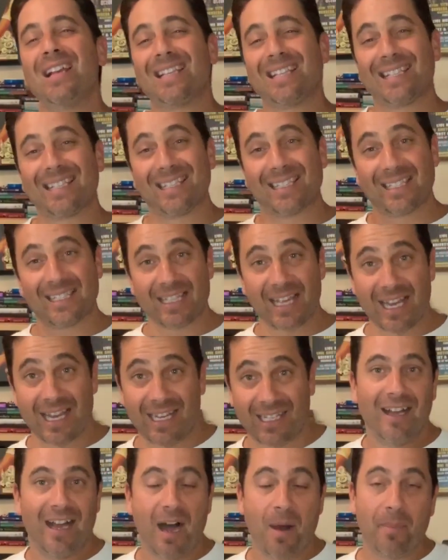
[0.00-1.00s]
psyched.
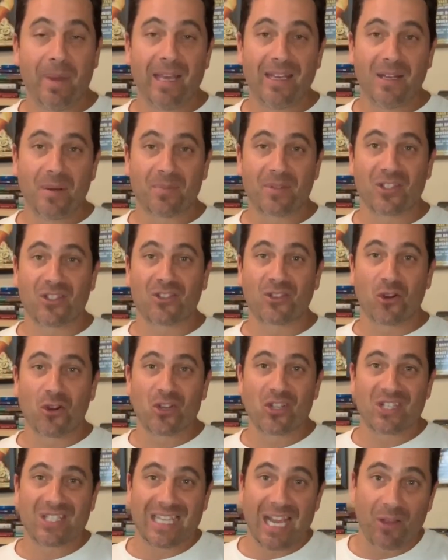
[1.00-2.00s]
I'm heading up to
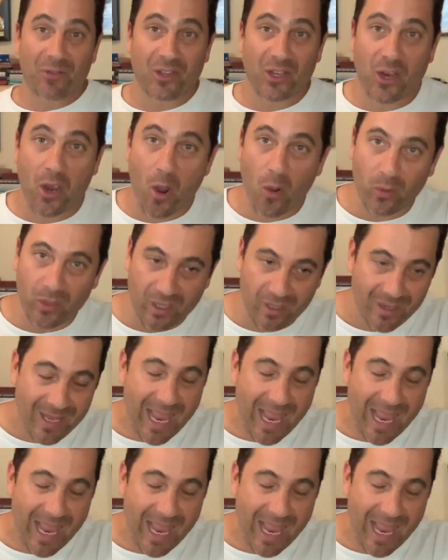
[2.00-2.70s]
Sturgis, South Dakota.